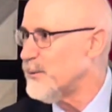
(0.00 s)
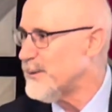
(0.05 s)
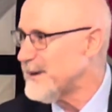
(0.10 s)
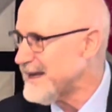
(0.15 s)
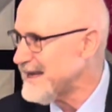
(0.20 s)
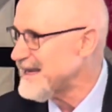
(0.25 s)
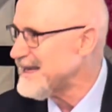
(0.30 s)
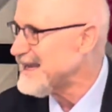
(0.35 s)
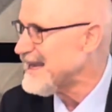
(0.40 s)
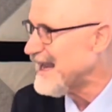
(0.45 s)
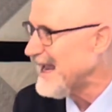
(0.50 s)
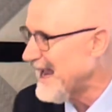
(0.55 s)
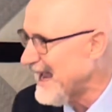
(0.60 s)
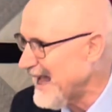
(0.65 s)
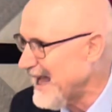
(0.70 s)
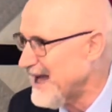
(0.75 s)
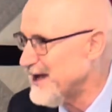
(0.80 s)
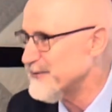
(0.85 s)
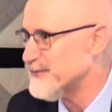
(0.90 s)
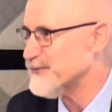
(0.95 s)
We
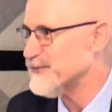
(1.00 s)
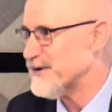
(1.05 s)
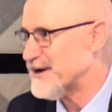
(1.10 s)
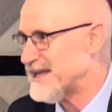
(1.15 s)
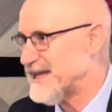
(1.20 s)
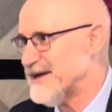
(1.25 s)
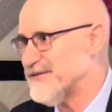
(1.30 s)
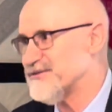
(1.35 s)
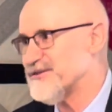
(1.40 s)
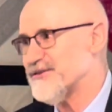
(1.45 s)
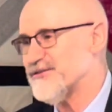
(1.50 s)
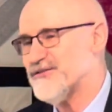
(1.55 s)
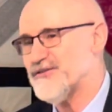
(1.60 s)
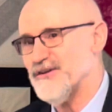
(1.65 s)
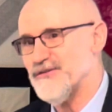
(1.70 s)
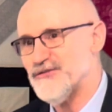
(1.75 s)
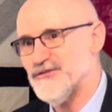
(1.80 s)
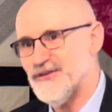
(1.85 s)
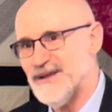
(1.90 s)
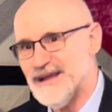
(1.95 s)
have forgiveness
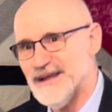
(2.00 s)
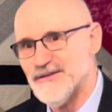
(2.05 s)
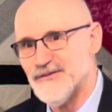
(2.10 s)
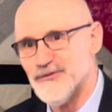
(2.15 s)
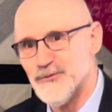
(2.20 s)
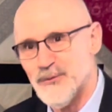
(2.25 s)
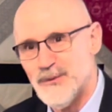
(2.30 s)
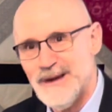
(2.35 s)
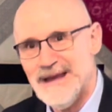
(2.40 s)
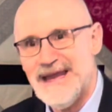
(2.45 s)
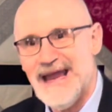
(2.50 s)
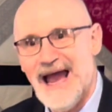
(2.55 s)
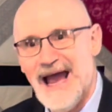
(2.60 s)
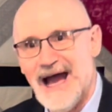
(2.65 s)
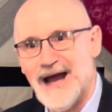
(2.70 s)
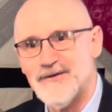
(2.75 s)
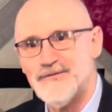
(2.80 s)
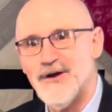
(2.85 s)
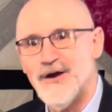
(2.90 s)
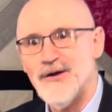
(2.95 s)
of sins. We
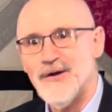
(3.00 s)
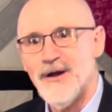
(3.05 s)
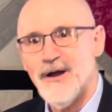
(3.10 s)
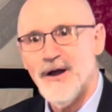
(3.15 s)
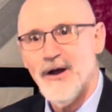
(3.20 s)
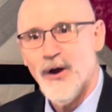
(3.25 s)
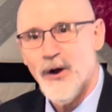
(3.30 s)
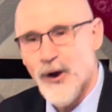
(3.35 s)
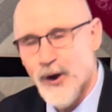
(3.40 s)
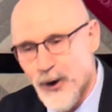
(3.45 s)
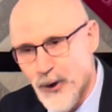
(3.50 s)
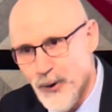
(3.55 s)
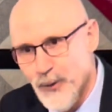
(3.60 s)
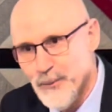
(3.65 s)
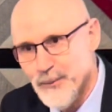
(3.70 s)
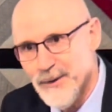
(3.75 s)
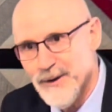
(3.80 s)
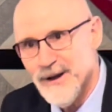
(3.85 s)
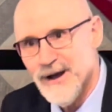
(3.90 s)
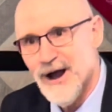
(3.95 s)
have
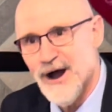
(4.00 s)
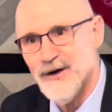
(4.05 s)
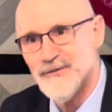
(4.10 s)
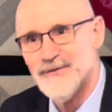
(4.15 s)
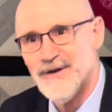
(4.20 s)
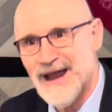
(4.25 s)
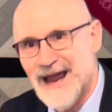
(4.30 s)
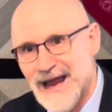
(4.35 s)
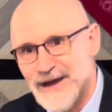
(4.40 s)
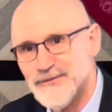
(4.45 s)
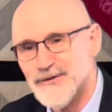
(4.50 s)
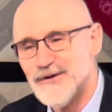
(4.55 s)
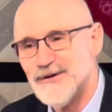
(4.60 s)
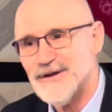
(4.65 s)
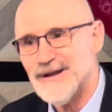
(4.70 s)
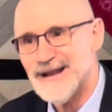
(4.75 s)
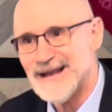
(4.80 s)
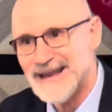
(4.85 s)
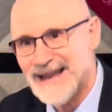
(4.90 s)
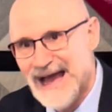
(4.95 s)
hope of
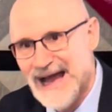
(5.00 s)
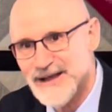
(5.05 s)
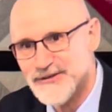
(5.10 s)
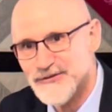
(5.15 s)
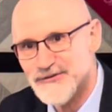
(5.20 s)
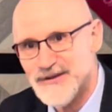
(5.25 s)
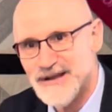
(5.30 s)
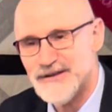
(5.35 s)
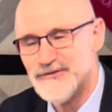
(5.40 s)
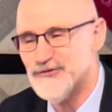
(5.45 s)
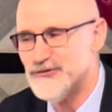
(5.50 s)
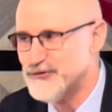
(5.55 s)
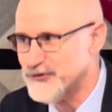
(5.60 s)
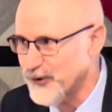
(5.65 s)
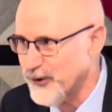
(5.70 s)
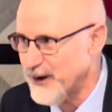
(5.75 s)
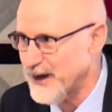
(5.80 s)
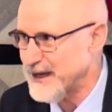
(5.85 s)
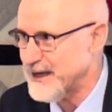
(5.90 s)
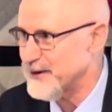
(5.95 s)
everlasting
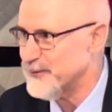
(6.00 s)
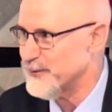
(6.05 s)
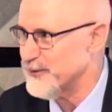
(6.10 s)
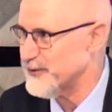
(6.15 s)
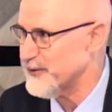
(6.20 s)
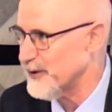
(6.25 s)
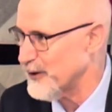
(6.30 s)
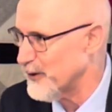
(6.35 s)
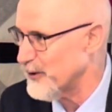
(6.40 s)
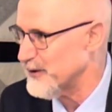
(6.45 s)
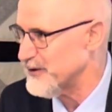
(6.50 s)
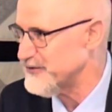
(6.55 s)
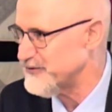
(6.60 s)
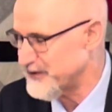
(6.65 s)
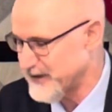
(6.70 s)
joy with the Lord